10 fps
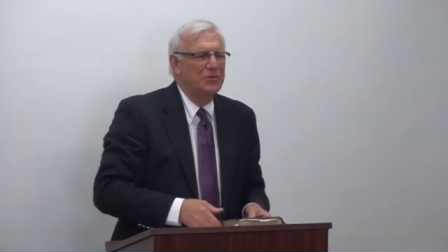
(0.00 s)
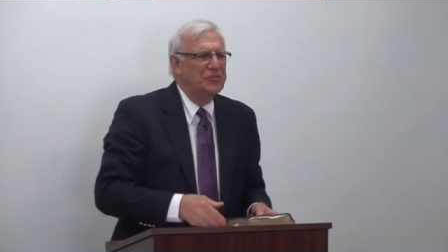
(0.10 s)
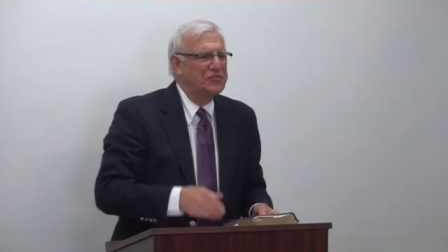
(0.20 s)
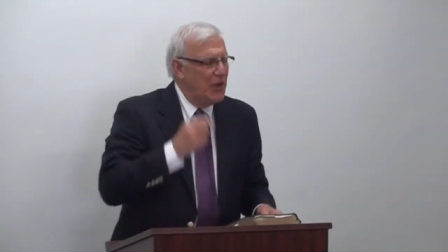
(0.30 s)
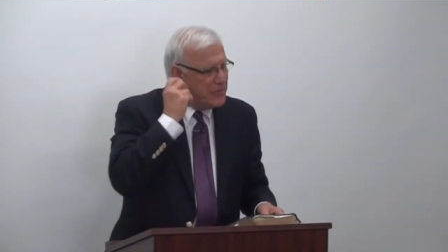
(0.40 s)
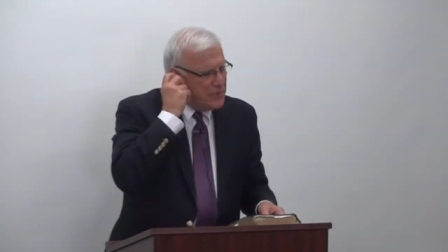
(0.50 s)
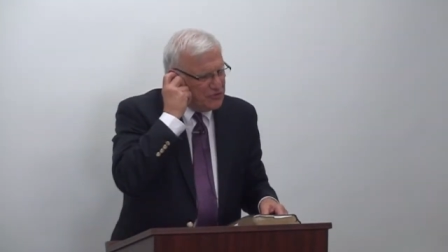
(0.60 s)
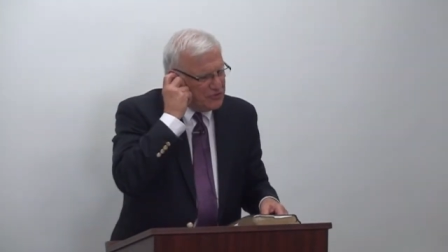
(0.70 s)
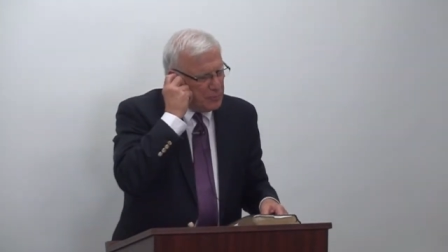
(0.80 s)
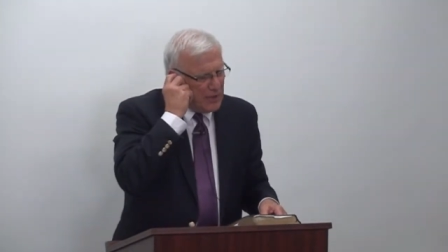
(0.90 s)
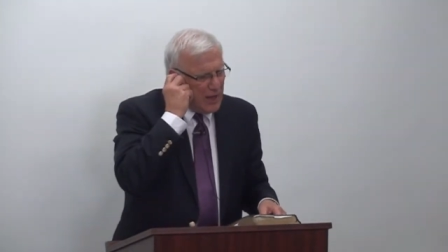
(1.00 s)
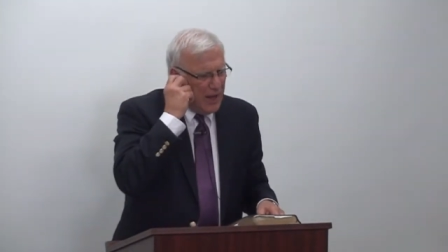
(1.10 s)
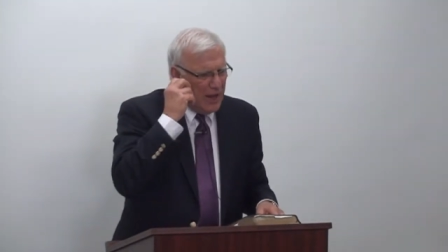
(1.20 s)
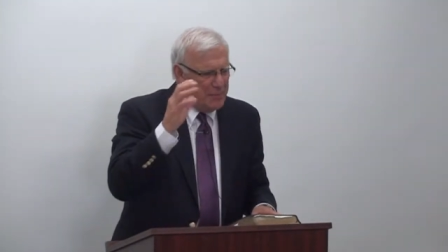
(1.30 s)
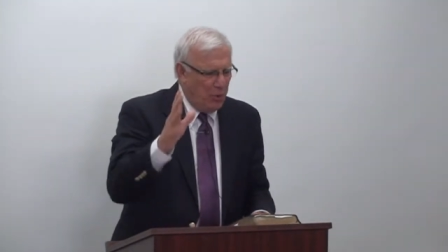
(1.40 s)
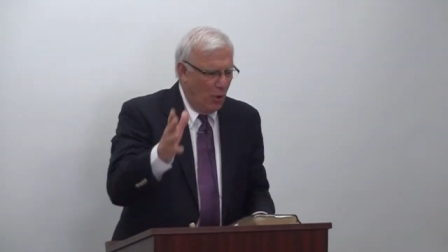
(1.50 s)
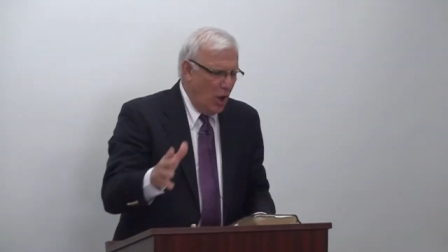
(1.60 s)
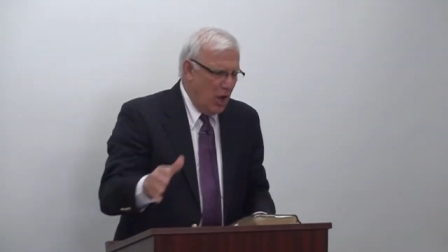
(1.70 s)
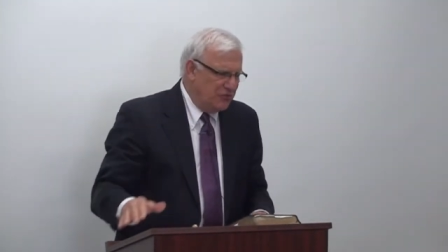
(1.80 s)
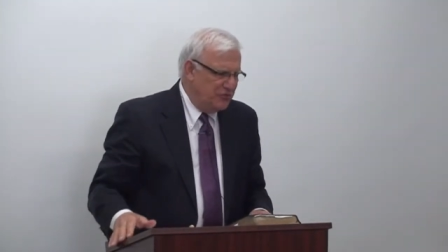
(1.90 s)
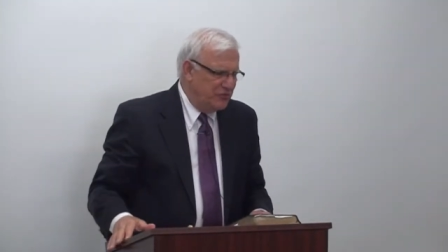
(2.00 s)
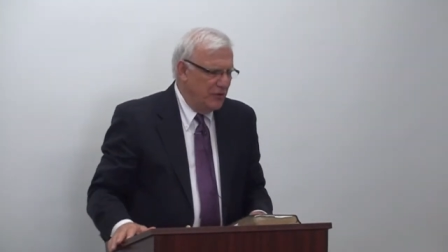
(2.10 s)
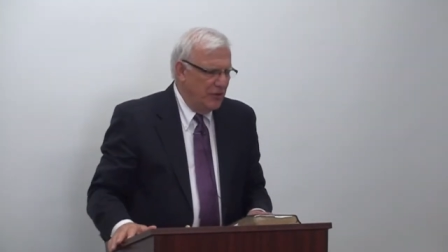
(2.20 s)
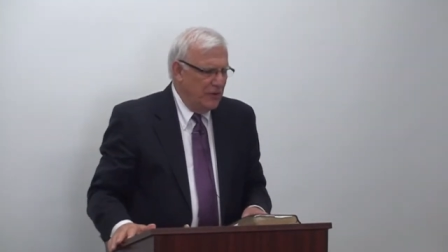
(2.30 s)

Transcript: to say this, but I, I, paused